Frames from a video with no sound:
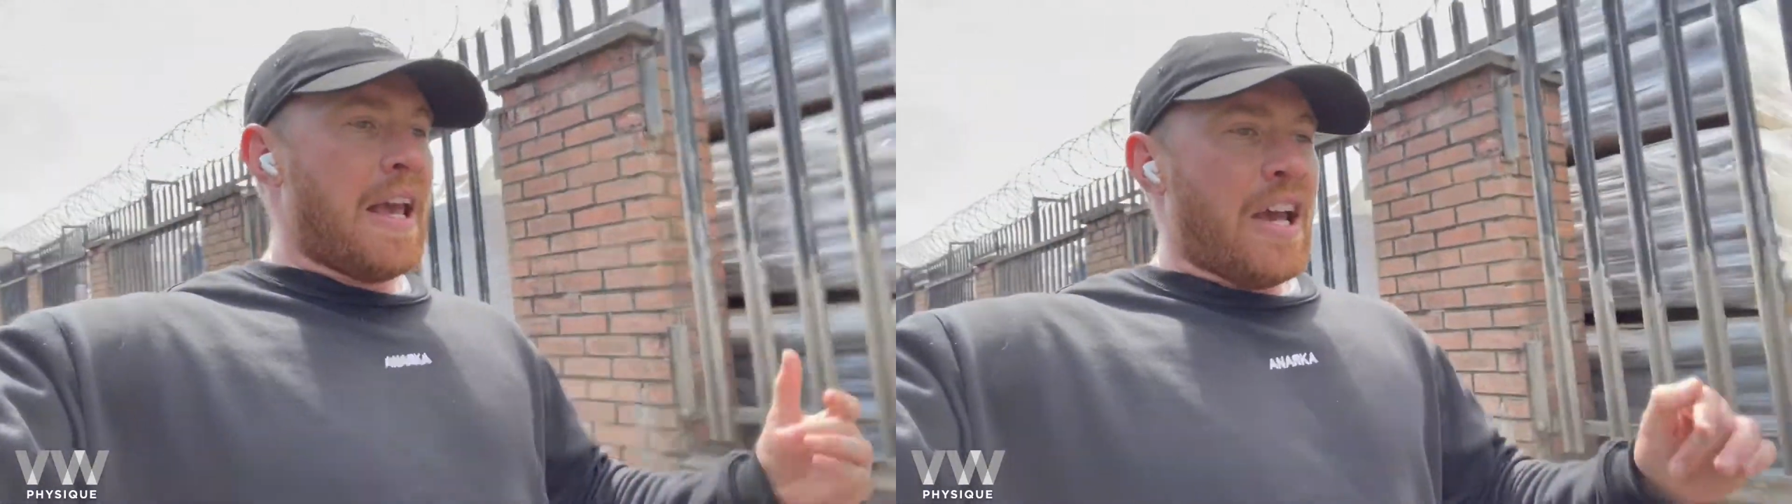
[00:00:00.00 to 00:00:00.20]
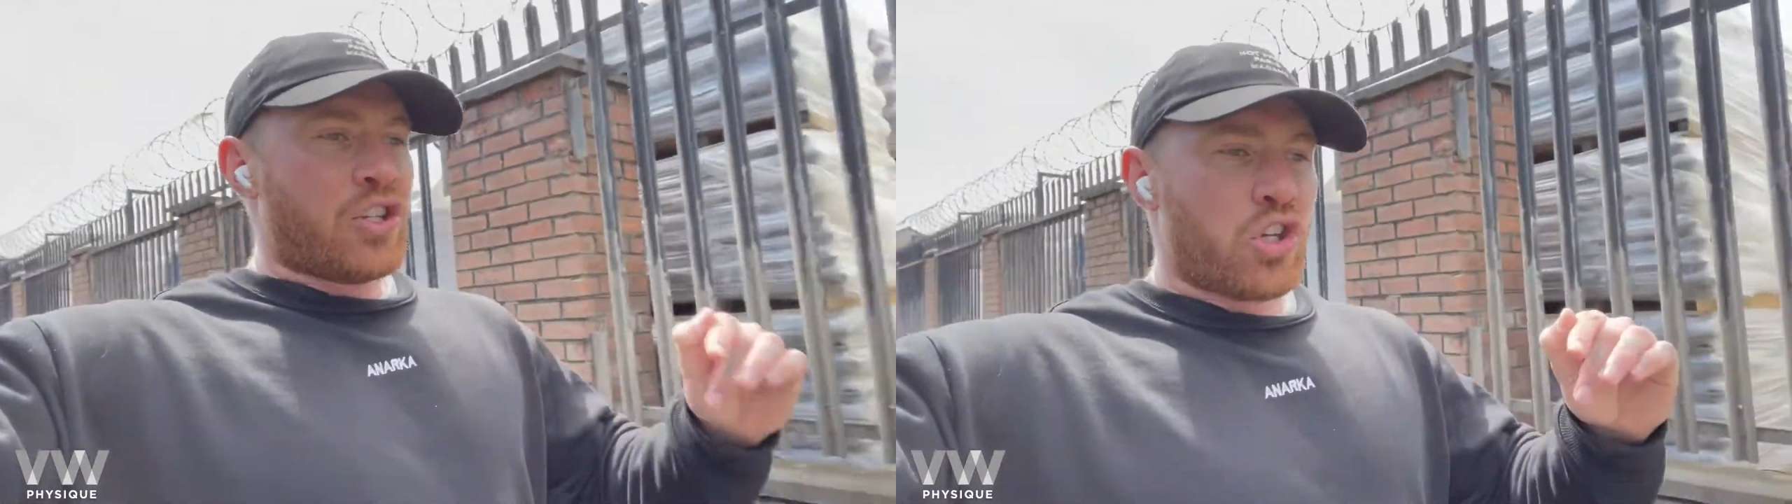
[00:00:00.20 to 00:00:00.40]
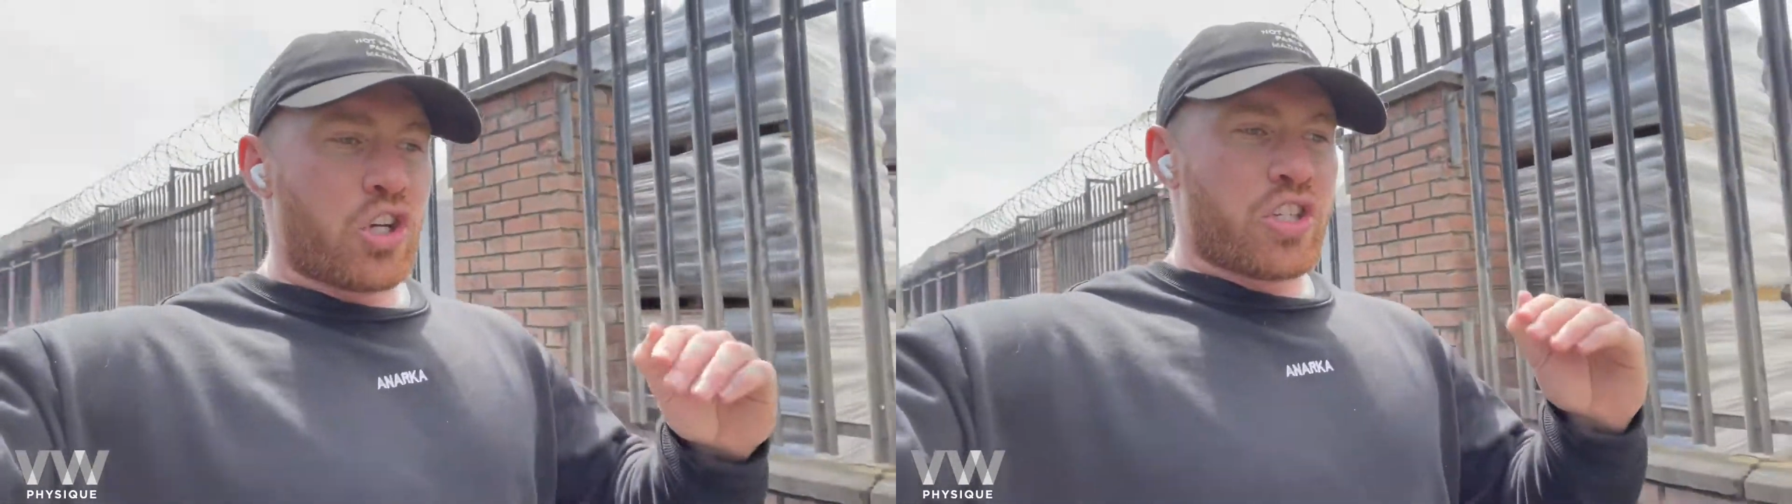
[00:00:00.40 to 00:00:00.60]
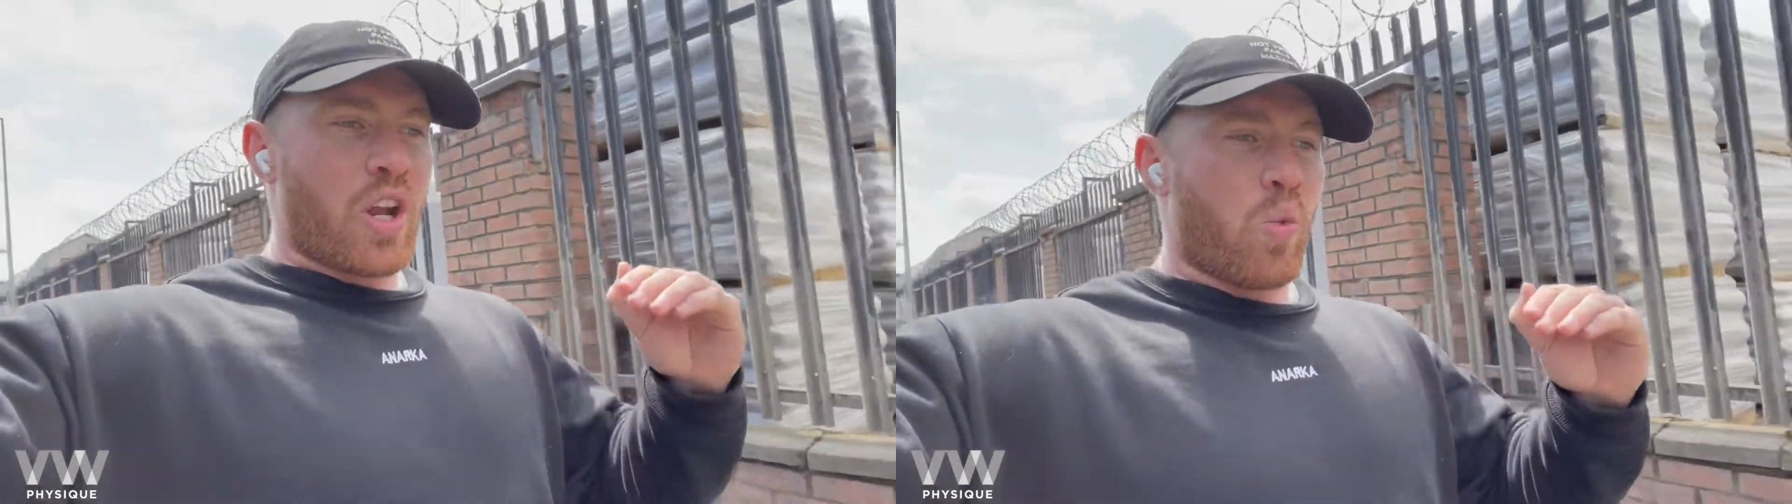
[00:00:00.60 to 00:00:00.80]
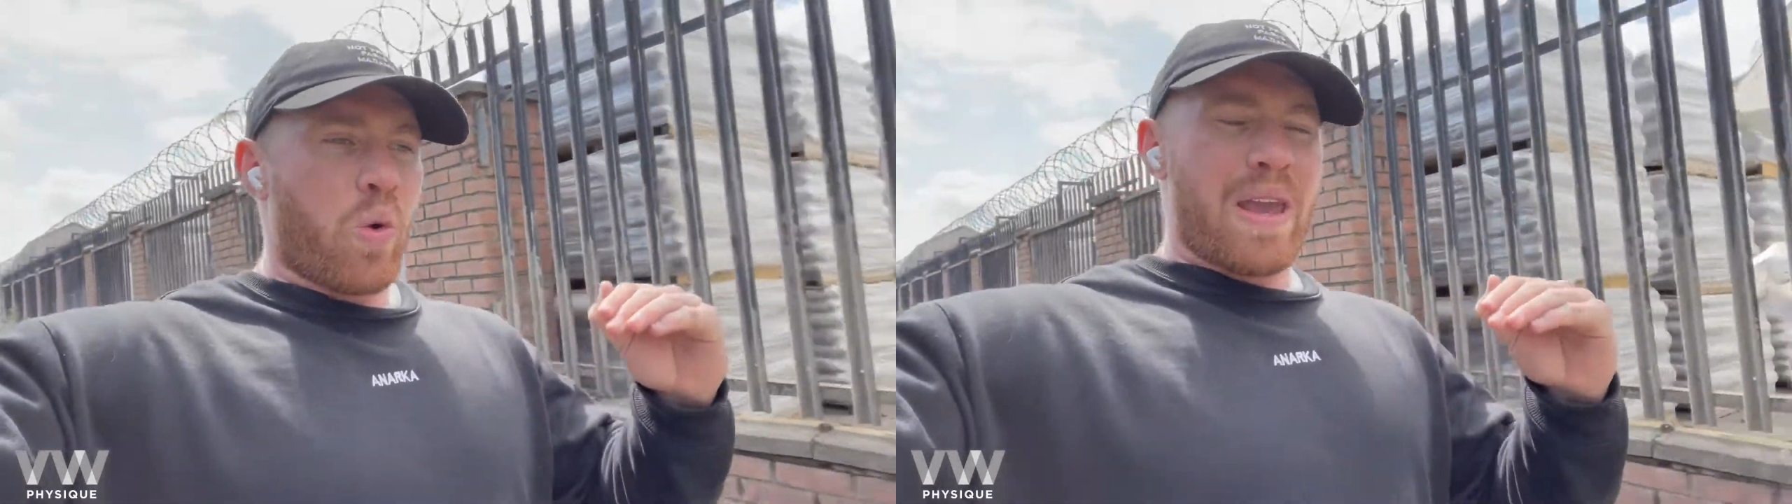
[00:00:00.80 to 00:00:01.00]
As soon as their
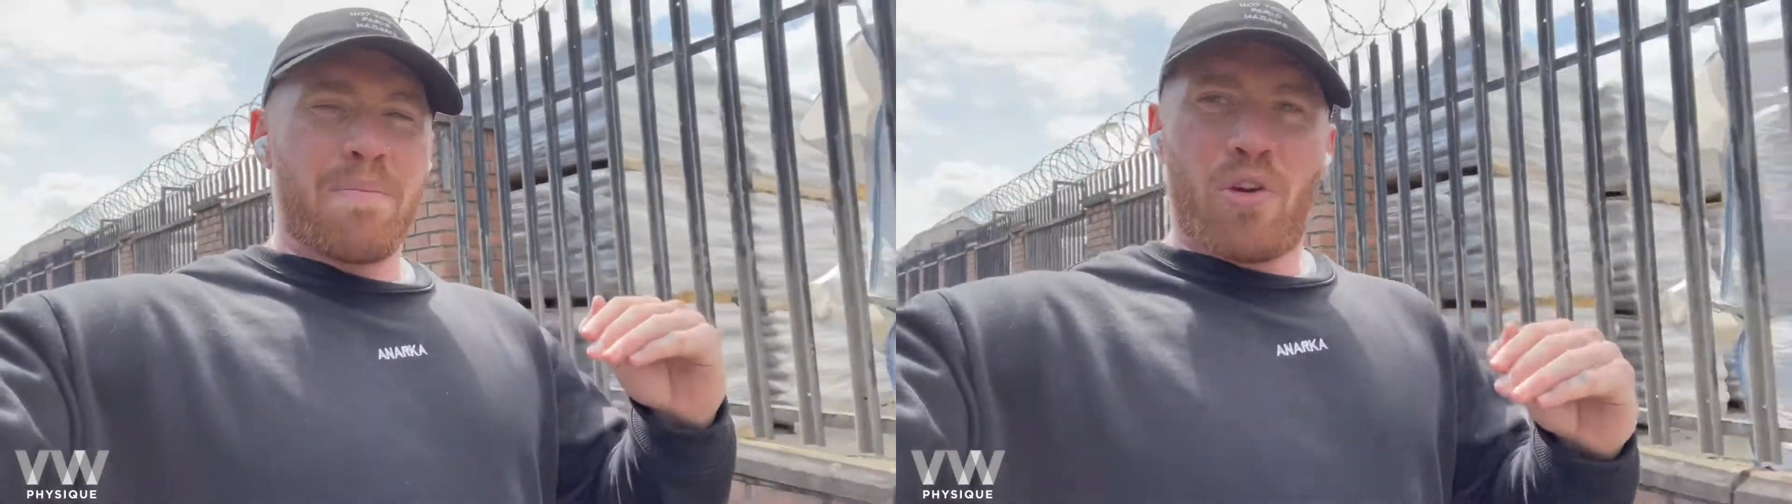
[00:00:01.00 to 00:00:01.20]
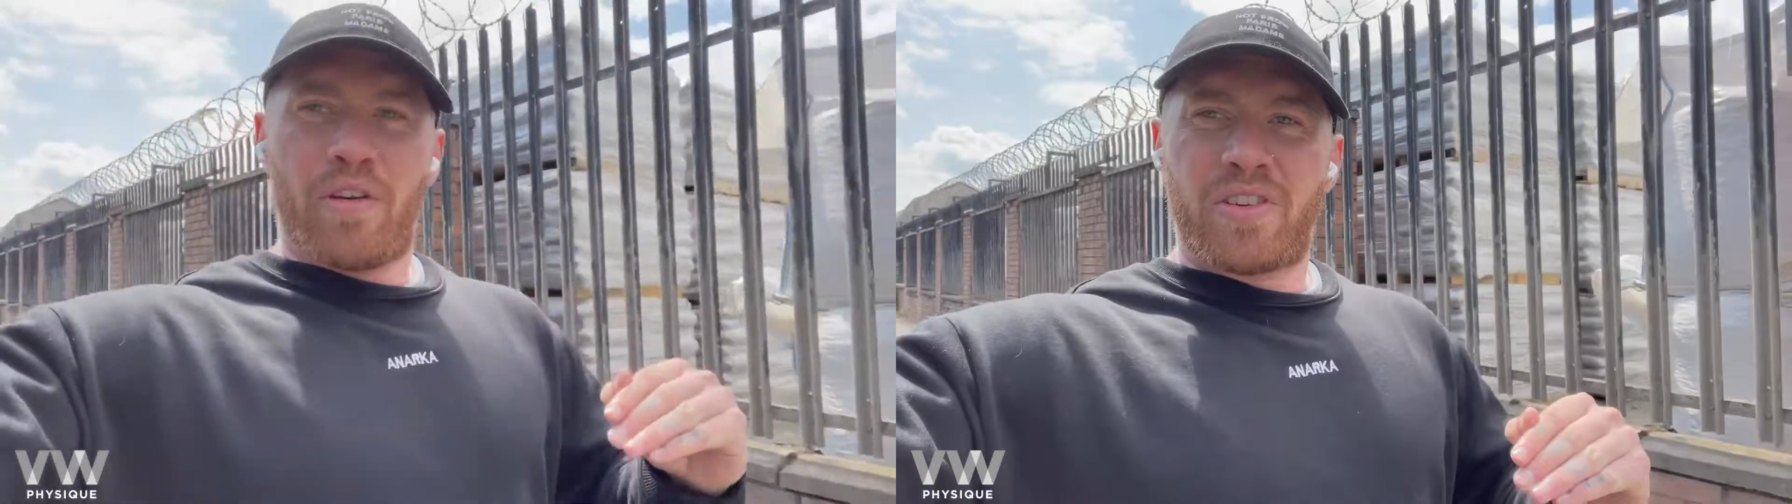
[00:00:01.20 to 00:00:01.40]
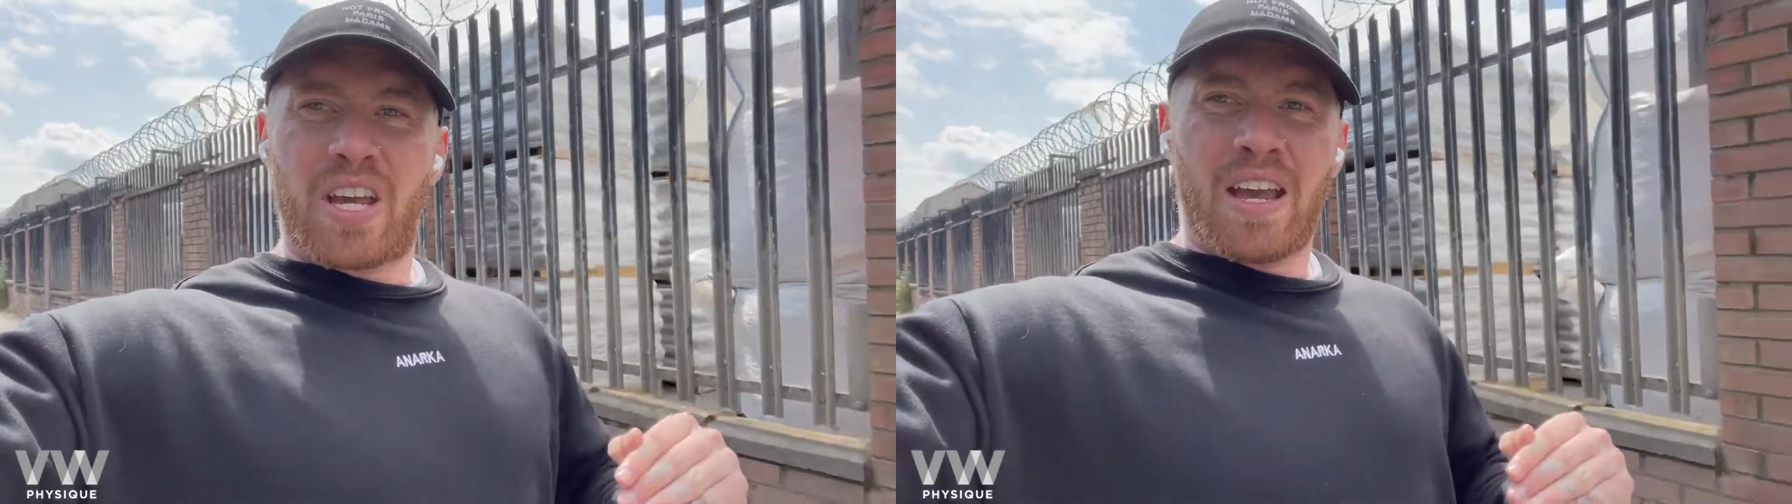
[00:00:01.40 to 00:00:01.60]
weight moves,